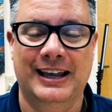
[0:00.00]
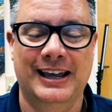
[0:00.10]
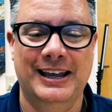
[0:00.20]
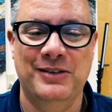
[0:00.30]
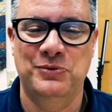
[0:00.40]

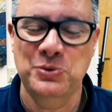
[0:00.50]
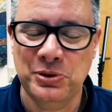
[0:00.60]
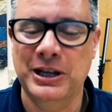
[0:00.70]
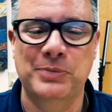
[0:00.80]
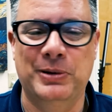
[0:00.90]
If you
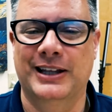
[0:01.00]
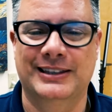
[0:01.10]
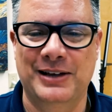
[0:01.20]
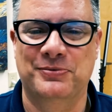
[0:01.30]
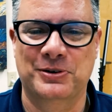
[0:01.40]
think about
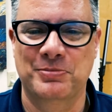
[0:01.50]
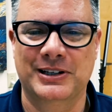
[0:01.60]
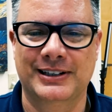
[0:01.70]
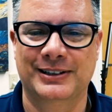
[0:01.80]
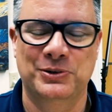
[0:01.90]
that for a
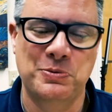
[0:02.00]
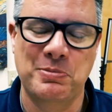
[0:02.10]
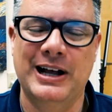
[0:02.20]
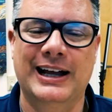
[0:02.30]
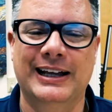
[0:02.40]
minute, your
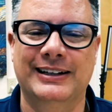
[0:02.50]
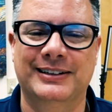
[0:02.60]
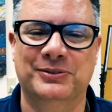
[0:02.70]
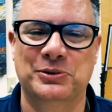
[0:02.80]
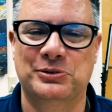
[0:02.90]
mind
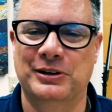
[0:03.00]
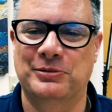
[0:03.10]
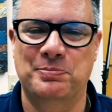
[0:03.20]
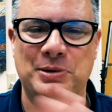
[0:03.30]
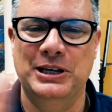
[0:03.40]
will
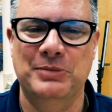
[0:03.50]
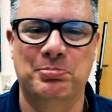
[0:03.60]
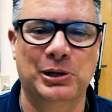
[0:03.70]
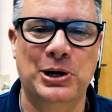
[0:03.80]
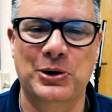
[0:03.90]
just be
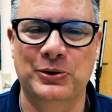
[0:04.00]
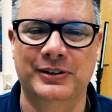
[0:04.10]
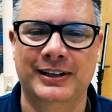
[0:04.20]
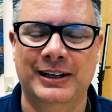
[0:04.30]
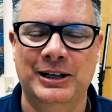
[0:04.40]
blown,
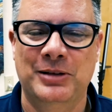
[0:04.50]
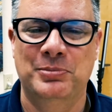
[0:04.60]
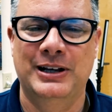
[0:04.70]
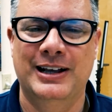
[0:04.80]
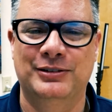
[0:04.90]

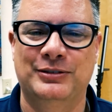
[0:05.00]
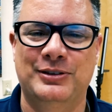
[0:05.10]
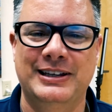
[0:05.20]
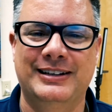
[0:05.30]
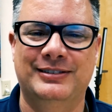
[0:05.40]
because it's
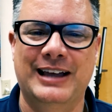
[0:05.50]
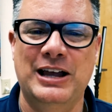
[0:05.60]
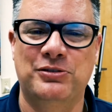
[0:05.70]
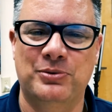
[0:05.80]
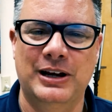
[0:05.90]
the
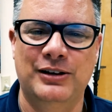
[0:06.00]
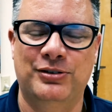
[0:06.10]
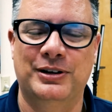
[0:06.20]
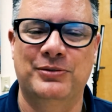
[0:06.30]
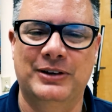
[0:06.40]

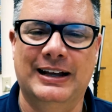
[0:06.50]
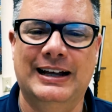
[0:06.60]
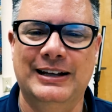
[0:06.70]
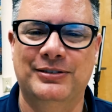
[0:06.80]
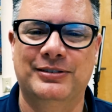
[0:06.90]
exaggeration of
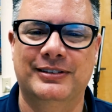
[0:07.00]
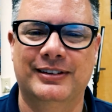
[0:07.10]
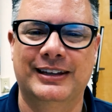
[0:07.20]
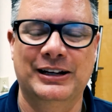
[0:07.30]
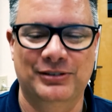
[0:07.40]
God's
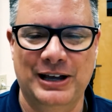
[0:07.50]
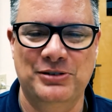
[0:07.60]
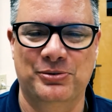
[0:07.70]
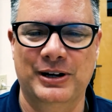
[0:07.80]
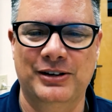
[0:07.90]

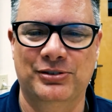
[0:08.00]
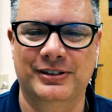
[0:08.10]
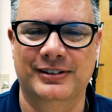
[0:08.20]
exaggeration.